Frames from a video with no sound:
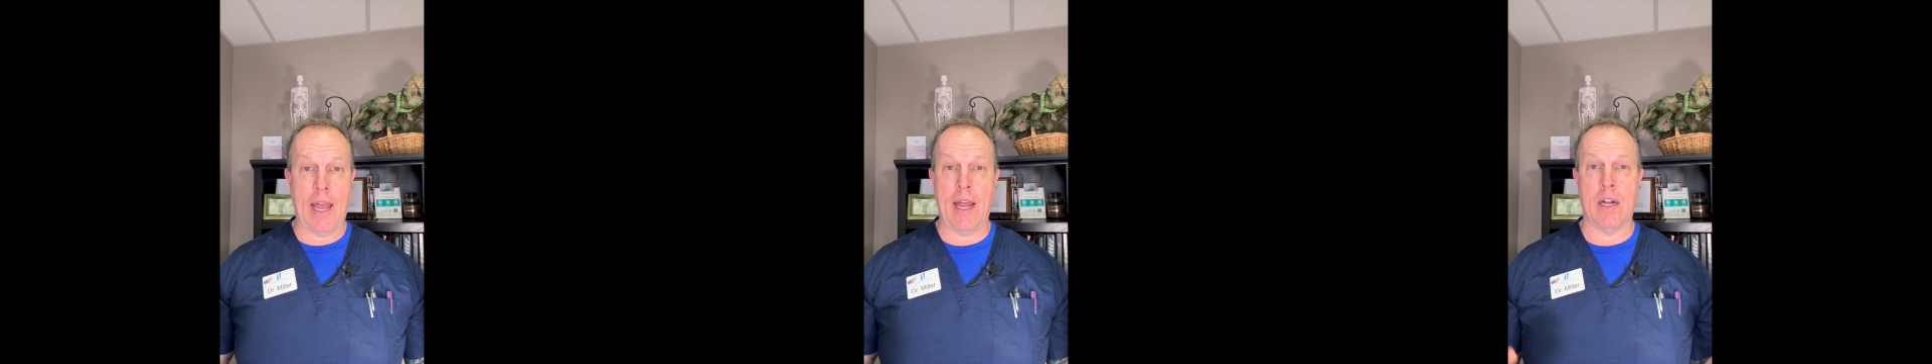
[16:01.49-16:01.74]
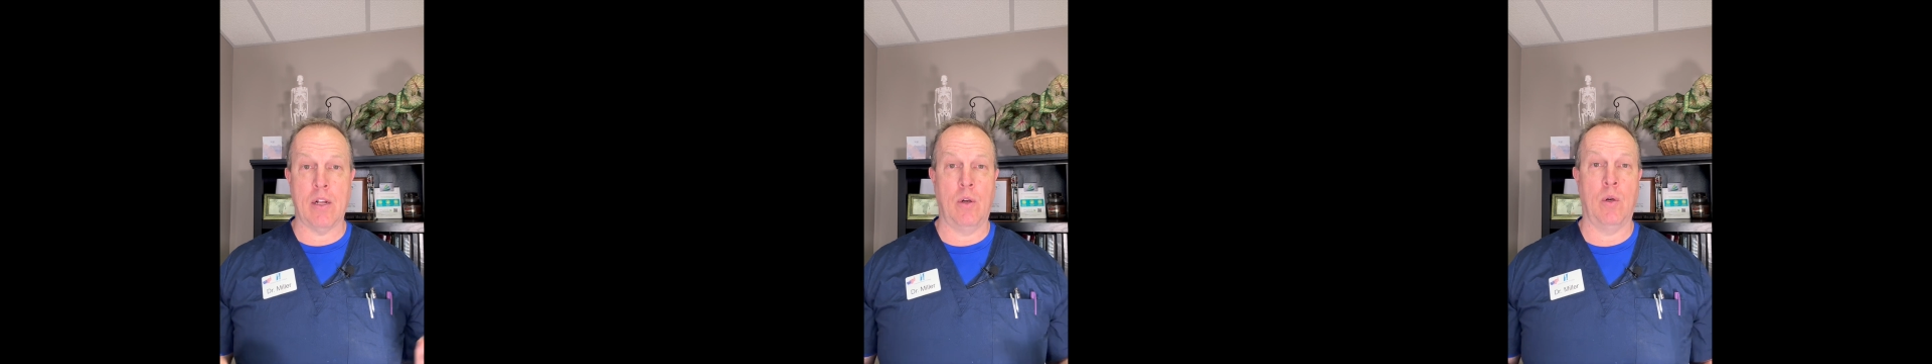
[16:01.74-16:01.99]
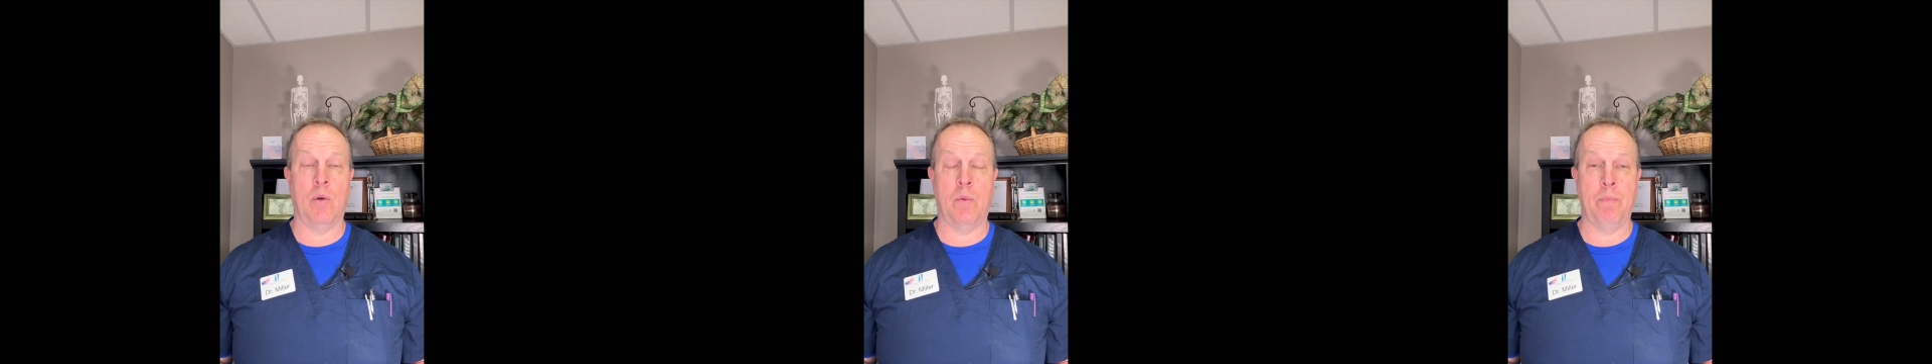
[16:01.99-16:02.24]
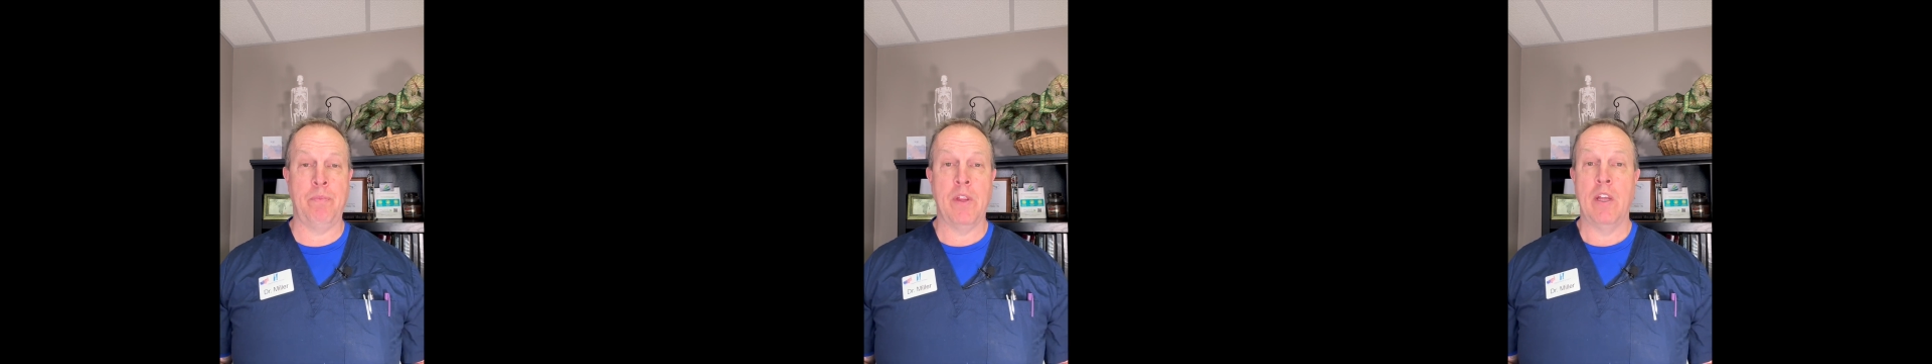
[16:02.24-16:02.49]
at
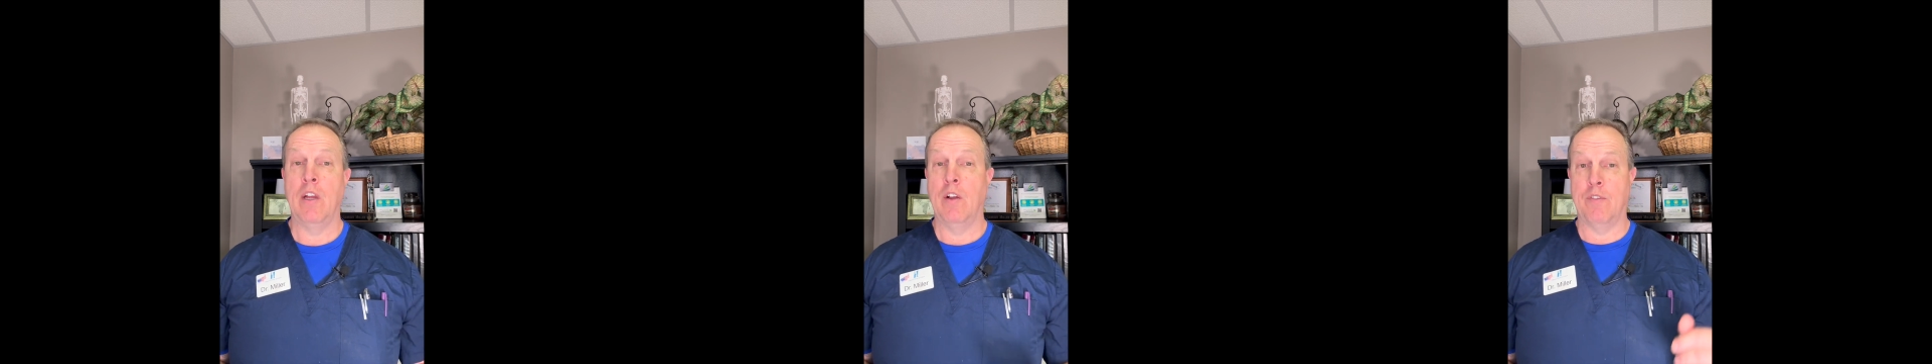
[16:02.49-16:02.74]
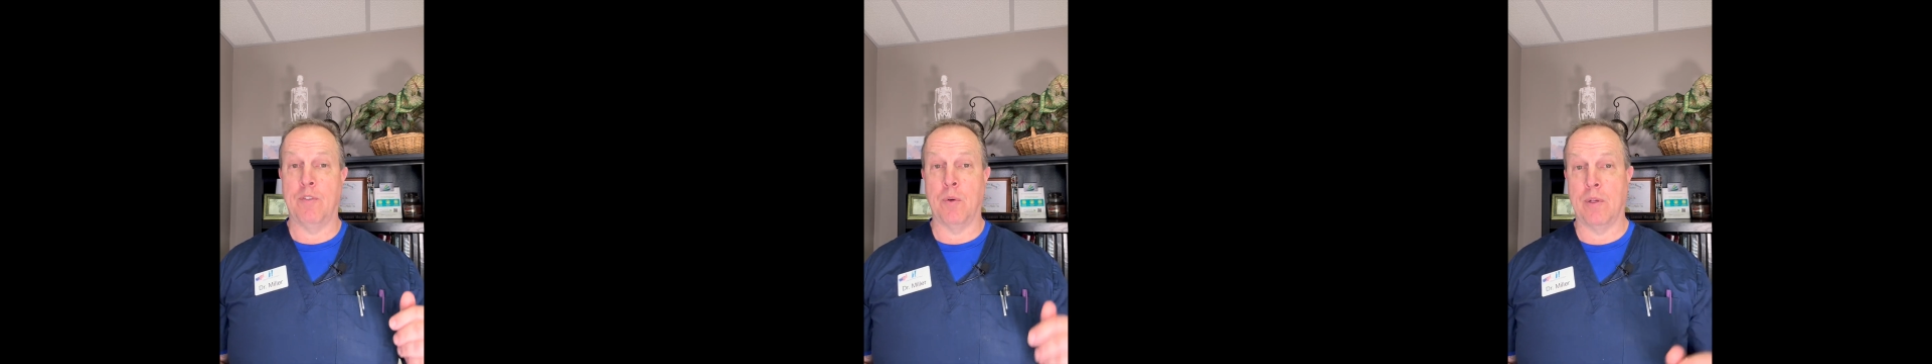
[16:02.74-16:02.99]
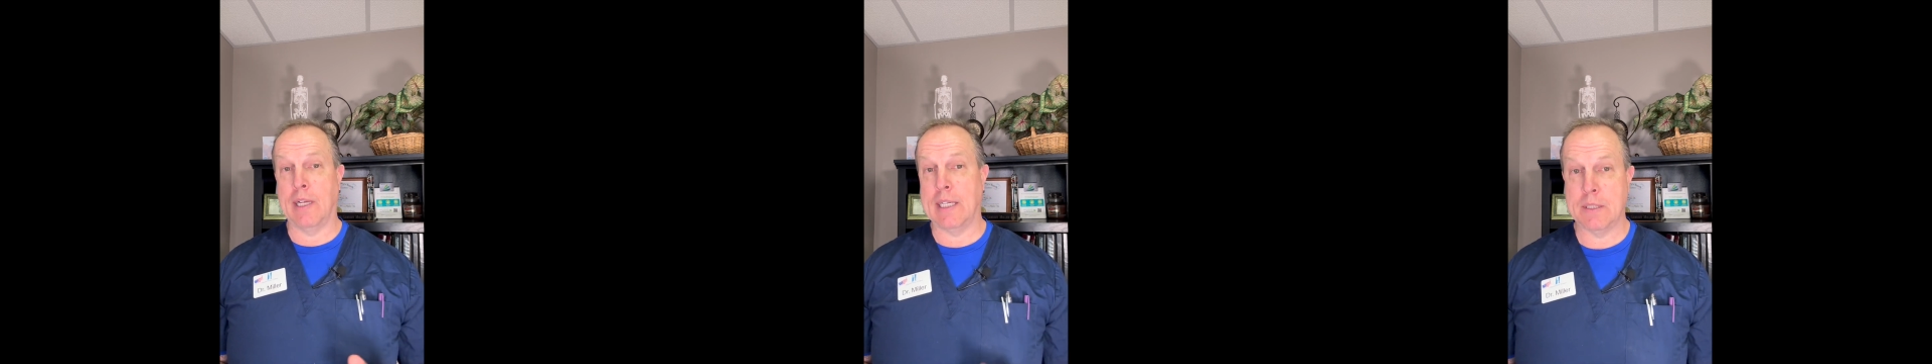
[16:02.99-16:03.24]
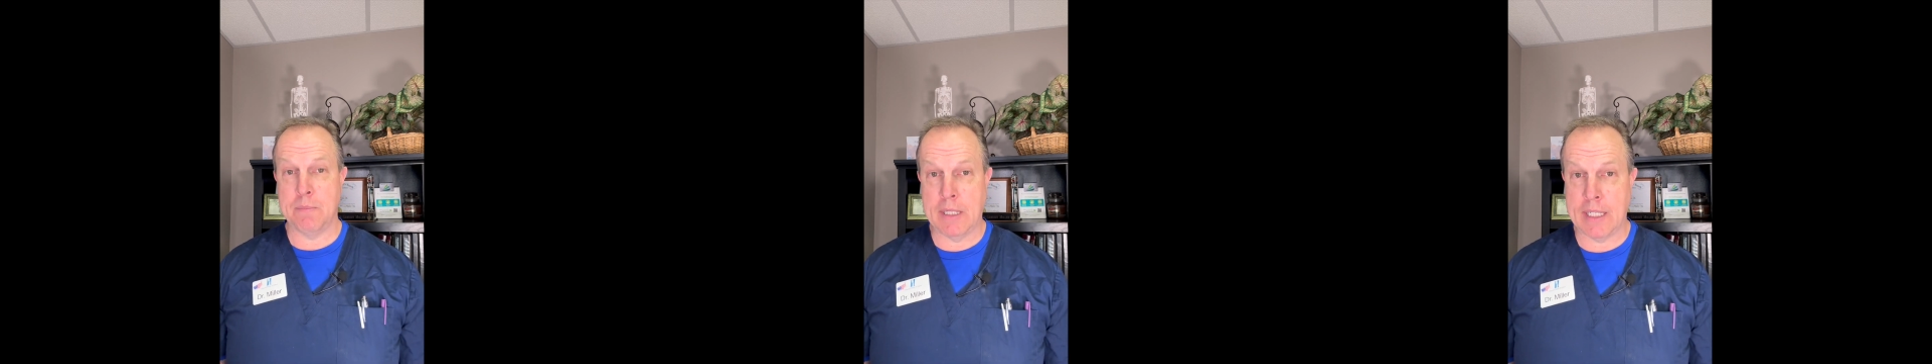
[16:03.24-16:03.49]
home for
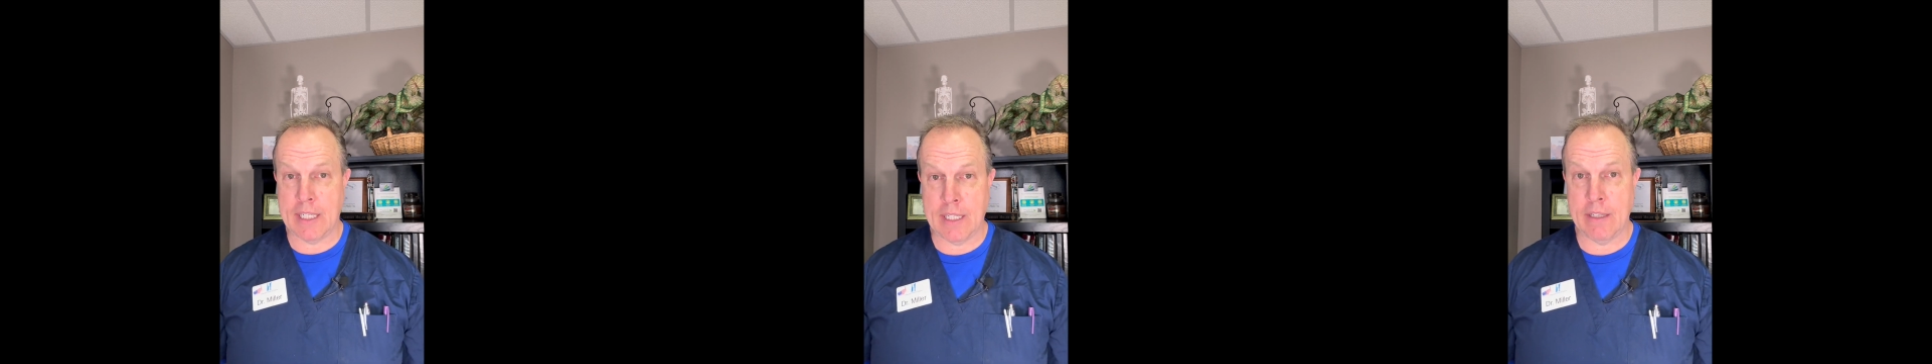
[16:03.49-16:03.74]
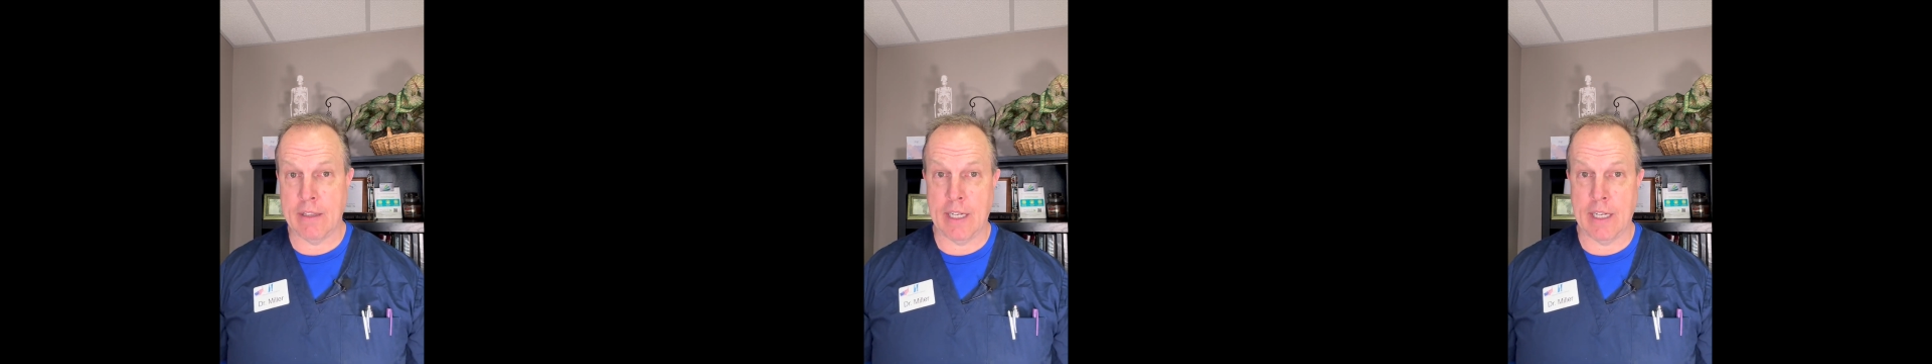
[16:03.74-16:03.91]
less money